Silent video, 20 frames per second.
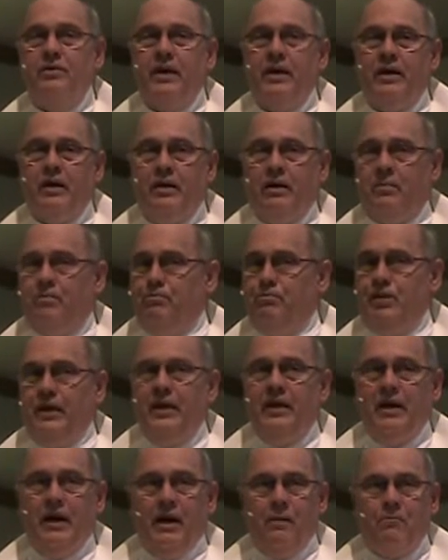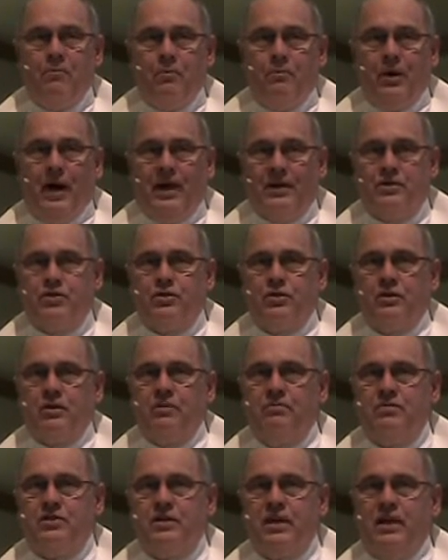that are beat up by
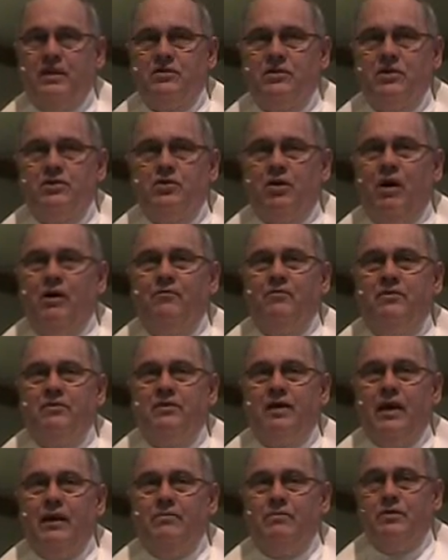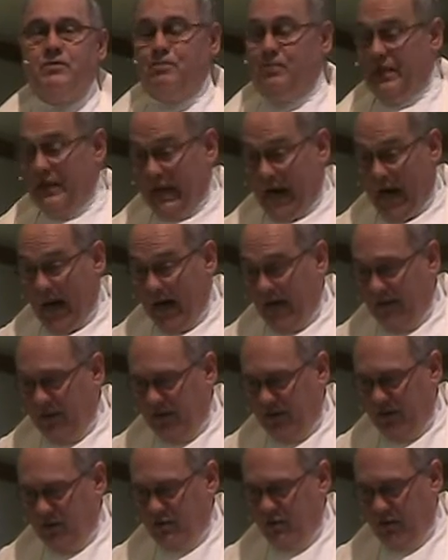circumstances oftentimes
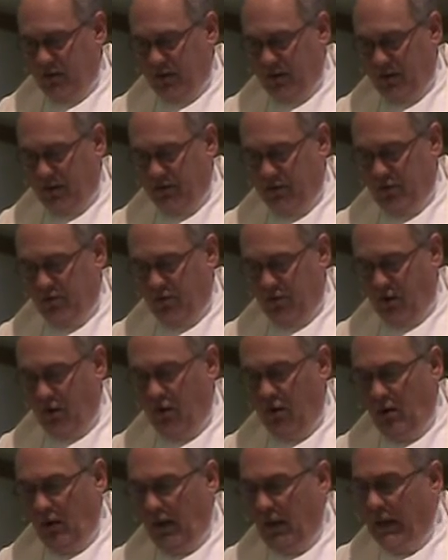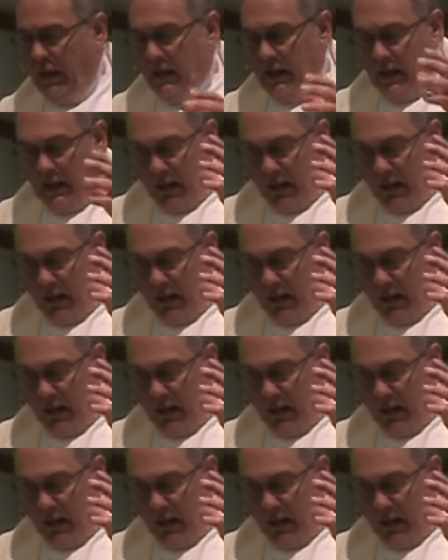beyond his or her control